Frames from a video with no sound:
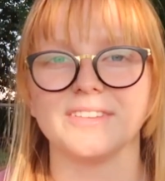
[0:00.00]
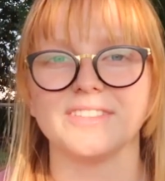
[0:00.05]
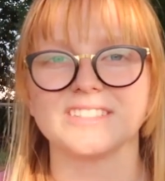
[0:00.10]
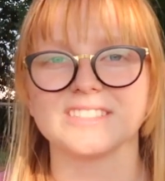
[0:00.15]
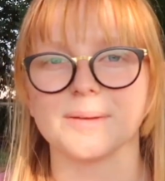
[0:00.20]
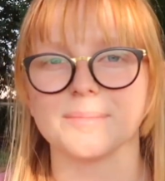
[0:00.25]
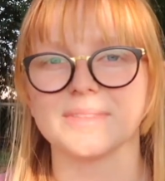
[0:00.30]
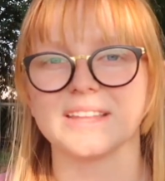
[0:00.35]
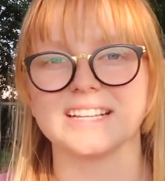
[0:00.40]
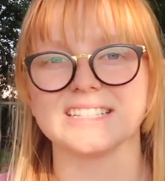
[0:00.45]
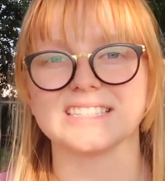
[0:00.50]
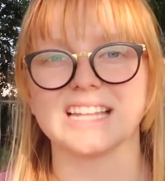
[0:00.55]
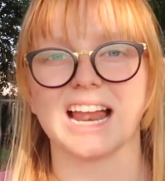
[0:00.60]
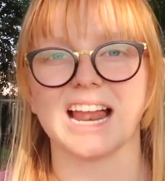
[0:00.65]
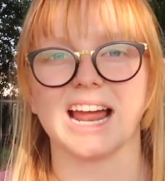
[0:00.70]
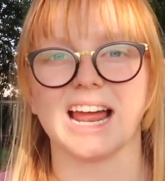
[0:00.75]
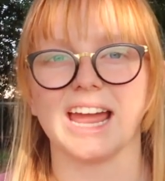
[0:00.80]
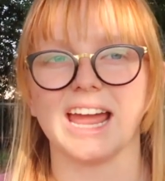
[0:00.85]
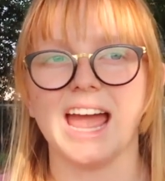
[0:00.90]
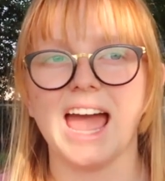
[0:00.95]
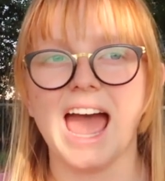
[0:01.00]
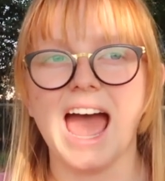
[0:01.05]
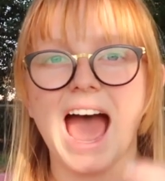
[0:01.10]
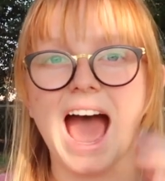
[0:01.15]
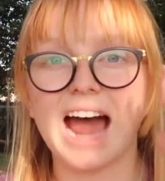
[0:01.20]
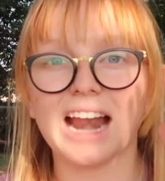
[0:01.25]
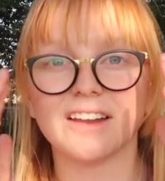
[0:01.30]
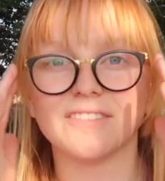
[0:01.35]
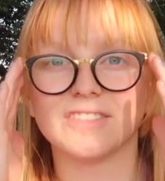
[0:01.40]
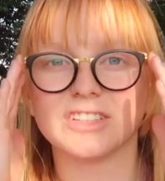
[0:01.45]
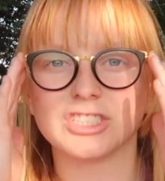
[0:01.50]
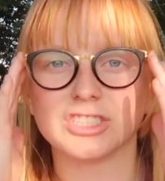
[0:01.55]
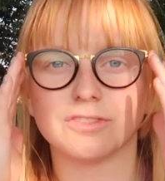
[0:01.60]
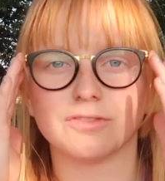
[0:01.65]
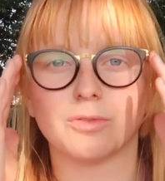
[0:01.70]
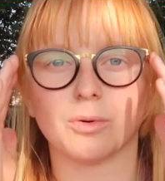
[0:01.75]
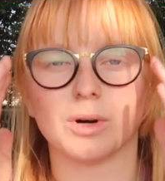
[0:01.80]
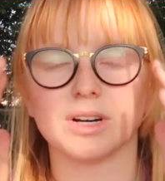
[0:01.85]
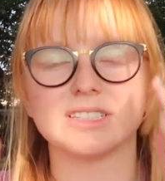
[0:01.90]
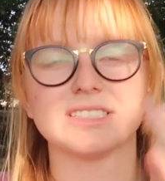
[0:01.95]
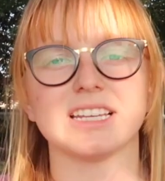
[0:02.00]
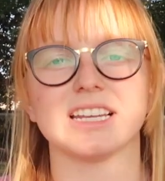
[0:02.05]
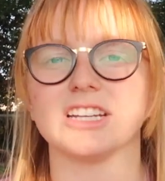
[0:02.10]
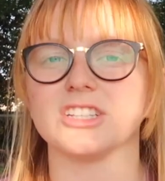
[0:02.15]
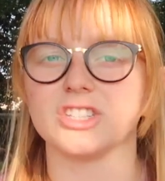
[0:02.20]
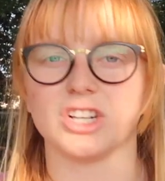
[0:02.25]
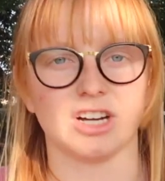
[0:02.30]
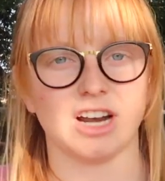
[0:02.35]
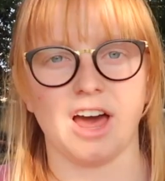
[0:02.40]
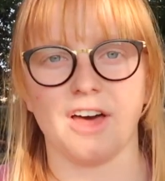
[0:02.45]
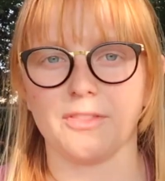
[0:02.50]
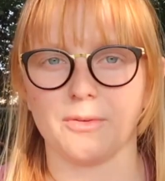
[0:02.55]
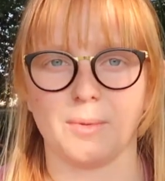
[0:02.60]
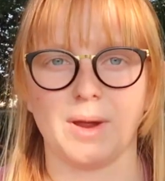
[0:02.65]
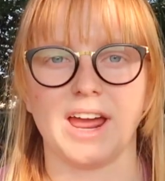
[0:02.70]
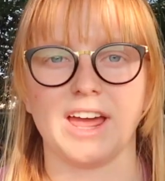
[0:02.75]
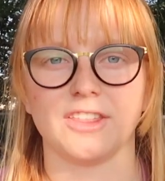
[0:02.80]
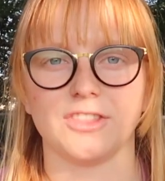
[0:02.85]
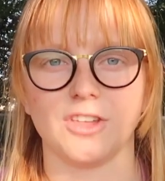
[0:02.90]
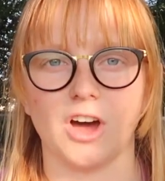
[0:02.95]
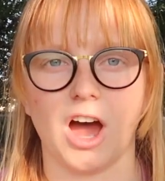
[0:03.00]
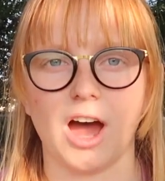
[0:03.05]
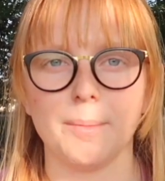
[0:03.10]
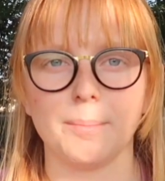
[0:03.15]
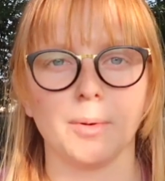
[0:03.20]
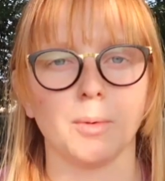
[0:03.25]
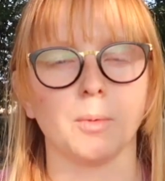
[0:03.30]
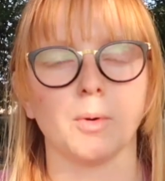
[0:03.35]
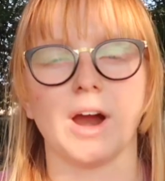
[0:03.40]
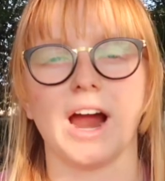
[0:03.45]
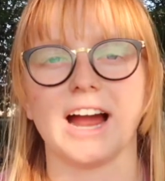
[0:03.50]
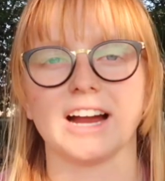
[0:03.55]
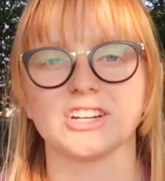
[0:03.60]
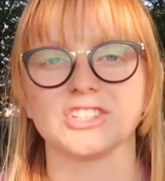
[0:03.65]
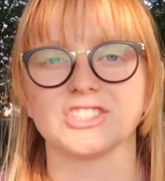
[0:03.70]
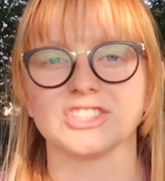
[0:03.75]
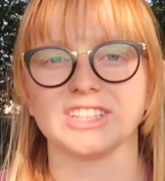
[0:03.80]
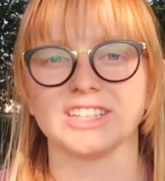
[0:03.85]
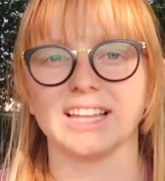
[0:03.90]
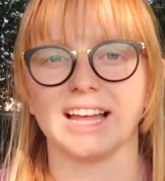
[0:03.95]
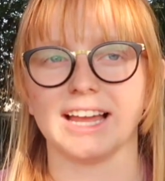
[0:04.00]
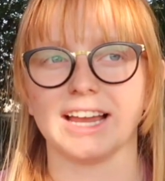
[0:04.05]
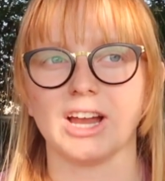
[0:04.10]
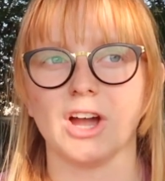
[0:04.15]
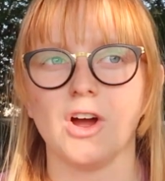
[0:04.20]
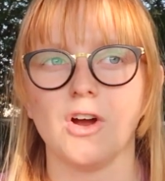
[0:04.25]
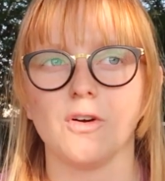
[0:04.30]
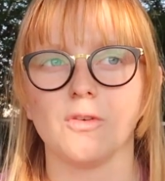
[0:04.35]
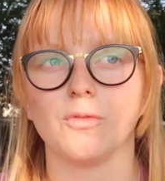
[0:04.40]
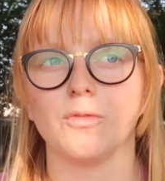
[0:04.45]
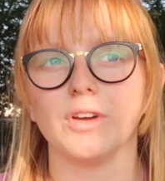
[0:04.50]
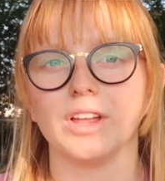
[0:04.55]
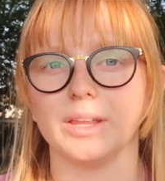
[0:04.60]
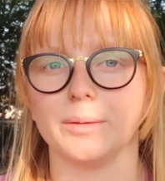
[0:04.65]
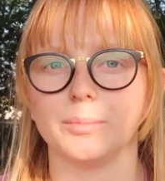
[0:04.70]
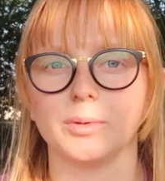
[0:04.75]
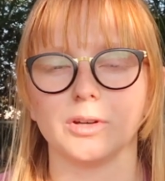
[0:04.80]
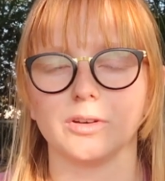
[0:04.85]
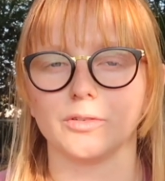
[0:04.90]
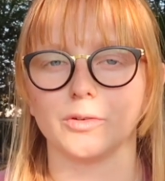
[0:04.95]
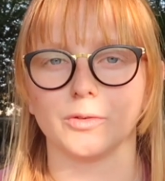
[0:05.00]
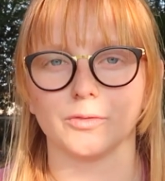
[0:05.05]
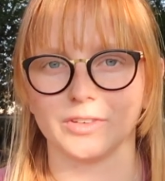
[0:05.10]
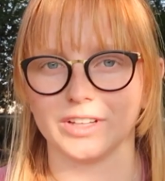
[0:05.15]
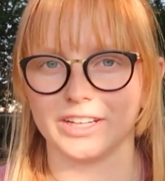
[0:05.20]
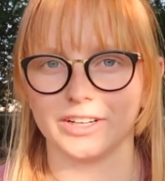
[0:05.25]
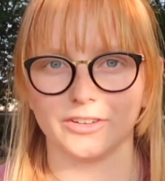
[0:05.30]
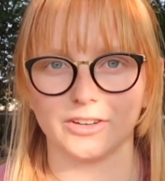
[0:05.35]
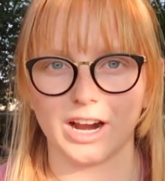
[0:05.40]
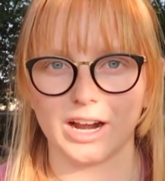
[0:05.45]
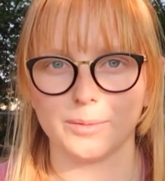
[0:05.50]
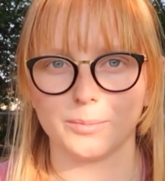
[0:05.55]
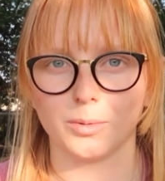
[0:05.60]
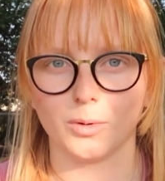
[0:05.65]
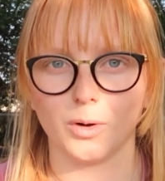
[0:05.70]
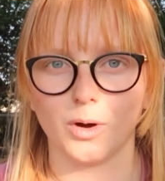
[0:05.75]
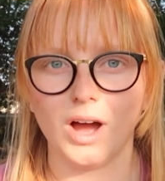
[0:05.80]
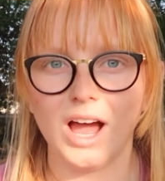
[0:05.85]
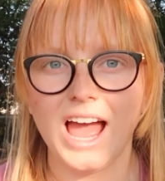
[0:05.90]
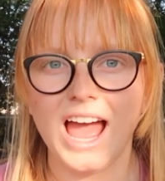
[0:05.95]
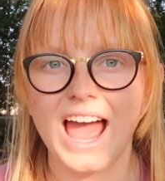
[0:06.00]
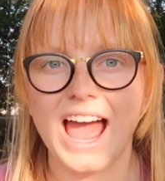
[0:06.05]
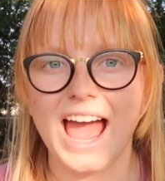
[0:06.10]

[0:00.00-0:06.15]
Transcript: And some things that I had a vision for didn't turn out the way I thought, but were actually like really beautiful and really incredible.